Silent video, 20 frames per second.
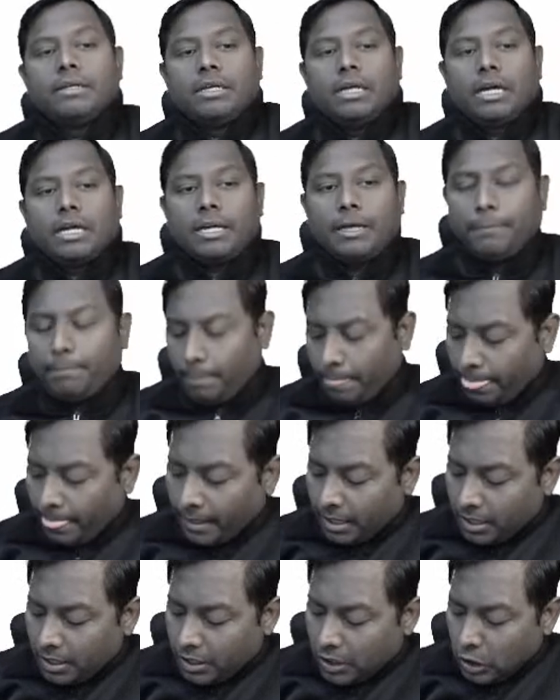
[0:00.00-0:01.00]
Okay.
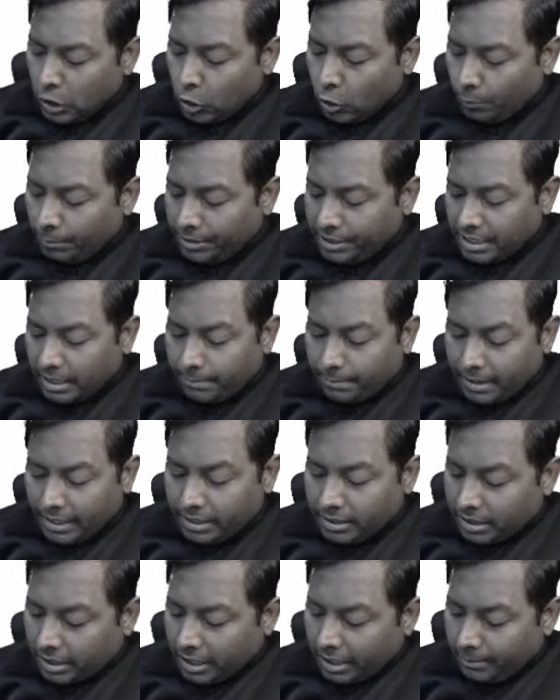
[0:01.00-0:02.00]

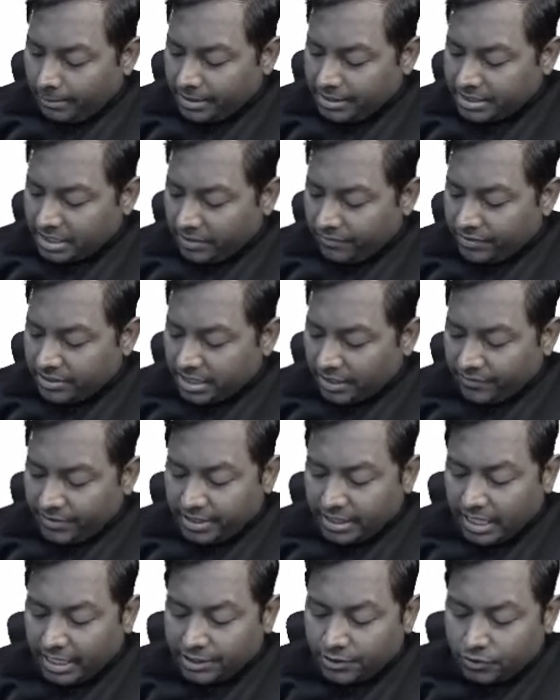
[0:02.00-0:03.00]
Lomitapide, the name itself is having
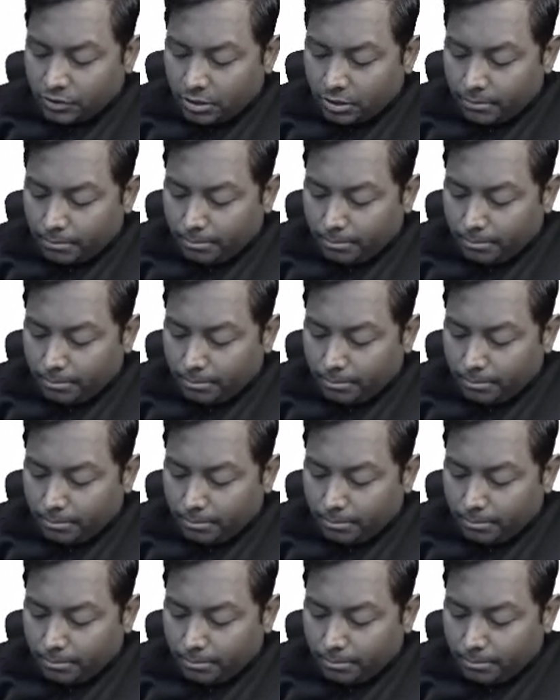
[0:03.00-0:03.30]
the answer.